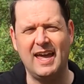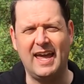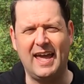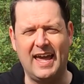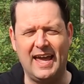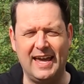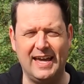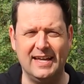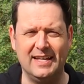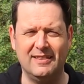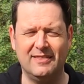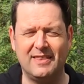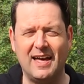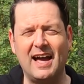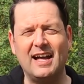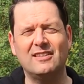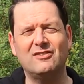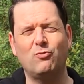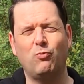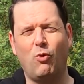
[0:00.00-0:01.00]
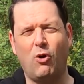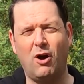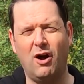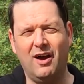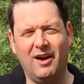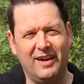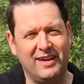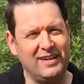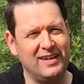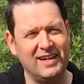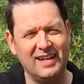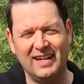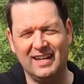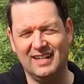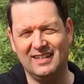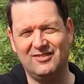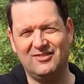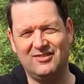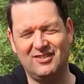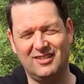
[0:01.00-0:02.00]
And that's why
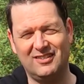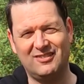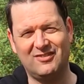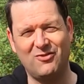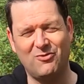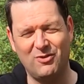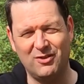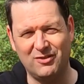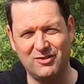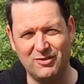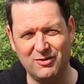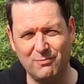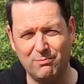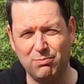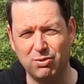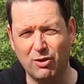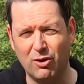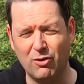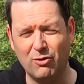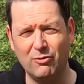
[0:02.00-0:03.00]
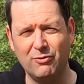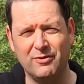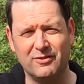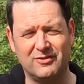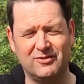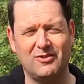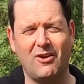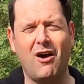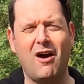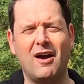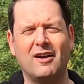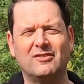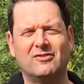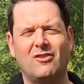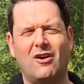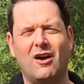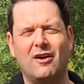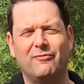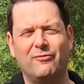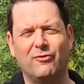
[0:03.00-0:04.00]
it's just going to blow the socks
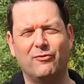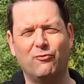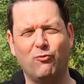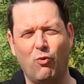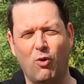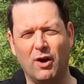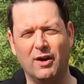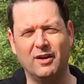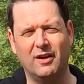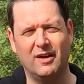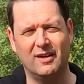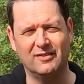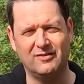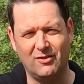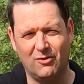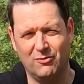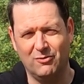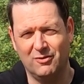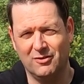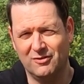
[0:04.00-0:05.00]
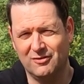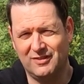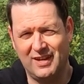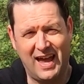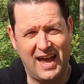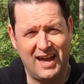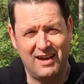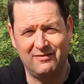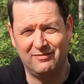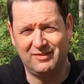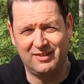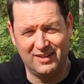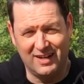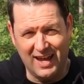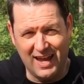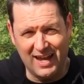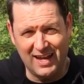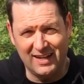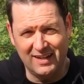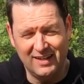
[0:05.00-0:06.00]
off of what us owners have
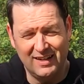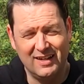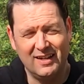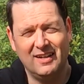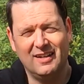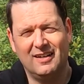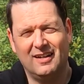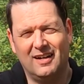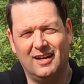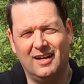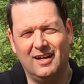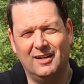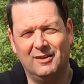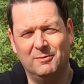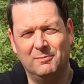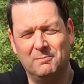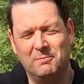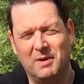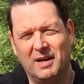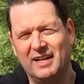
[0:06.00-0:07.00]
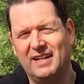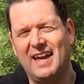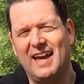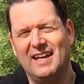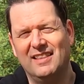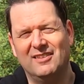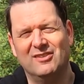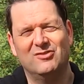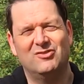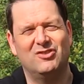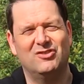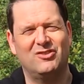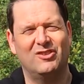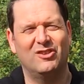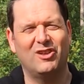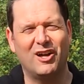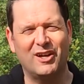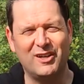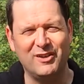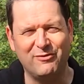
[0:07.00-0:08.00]
today. Um, again, there's just a
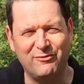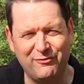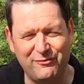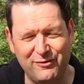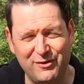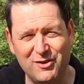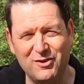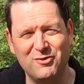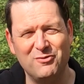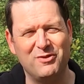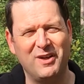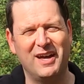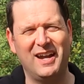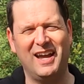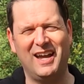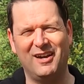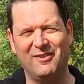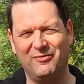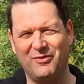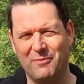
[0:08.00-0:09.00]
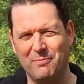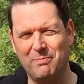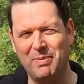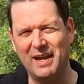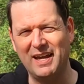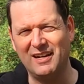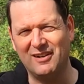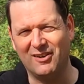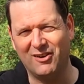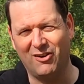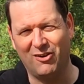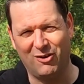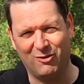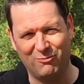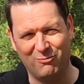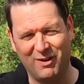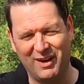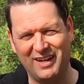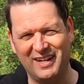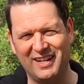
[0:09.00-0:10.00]
lucky few that have the beta
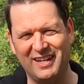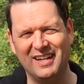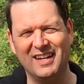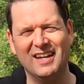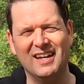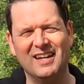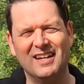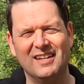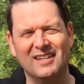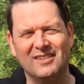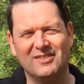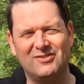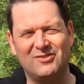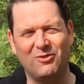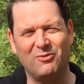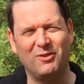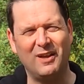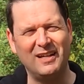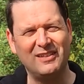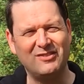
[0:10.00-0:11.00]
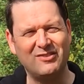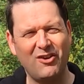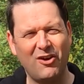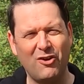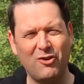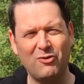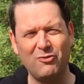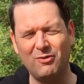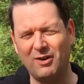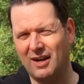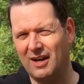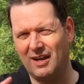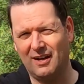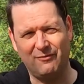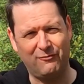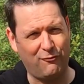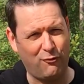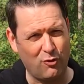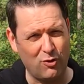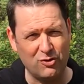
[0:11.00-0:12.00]
already. So let's go
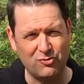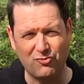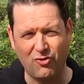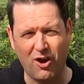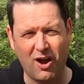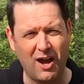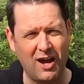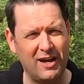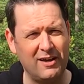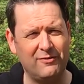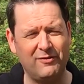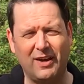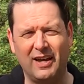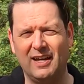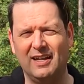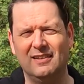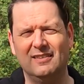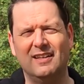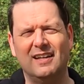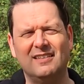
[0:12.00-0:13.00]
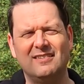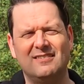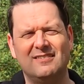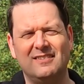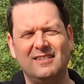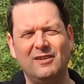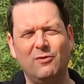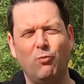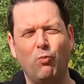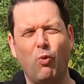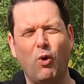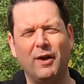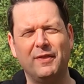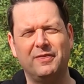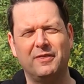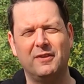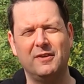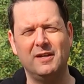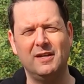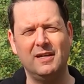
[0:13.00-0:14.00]
for a drive and let's see
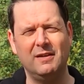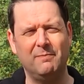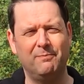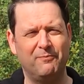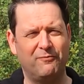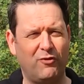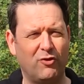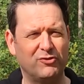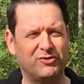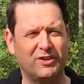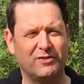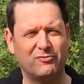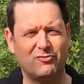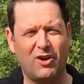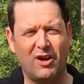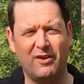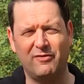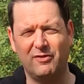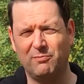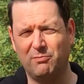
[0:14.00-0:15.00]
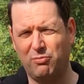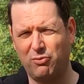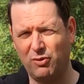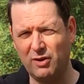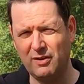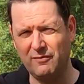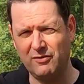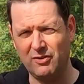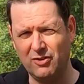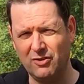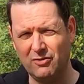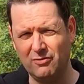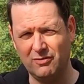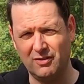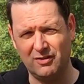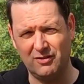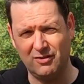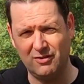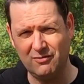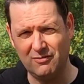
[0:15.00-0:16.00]
what the full self-driving preview, the
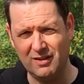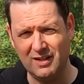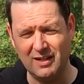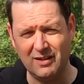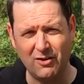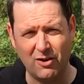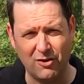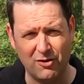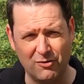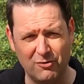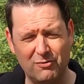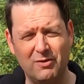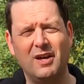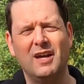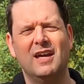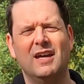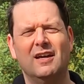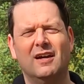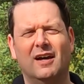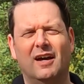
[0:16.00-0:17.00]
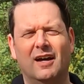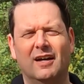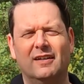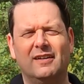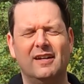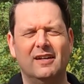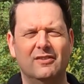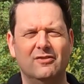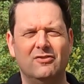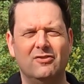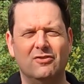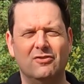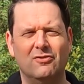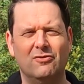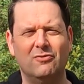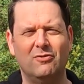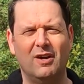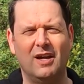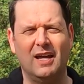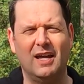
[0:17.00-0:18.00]
two D code, uh, can
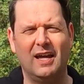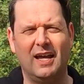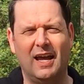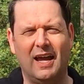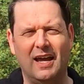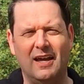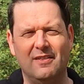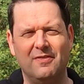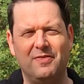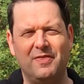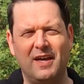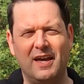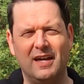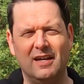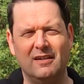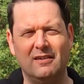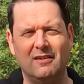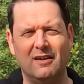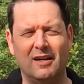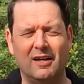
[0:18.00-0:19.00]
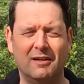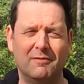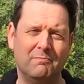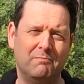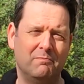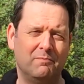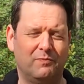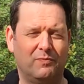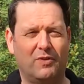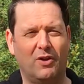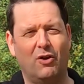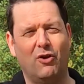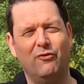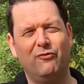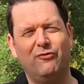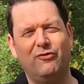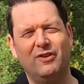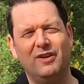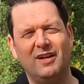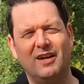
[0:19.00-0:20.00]
do. And then um,
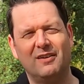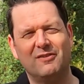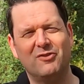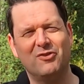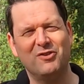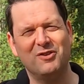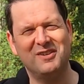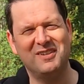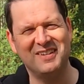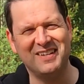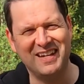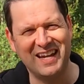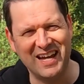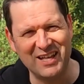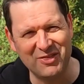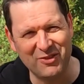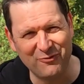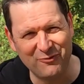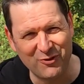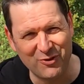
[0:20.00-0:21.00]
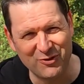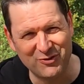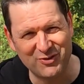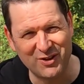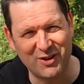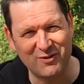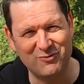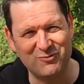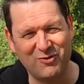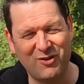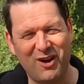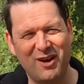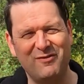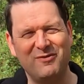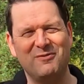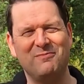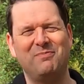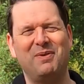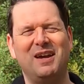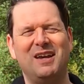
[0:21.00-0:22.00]
hopefully I'm going to get the full
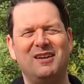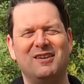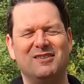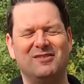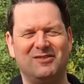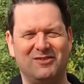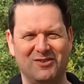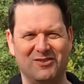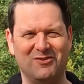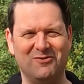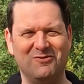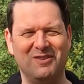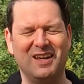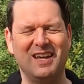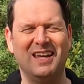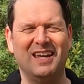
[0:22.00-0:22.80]
self-driving beta soon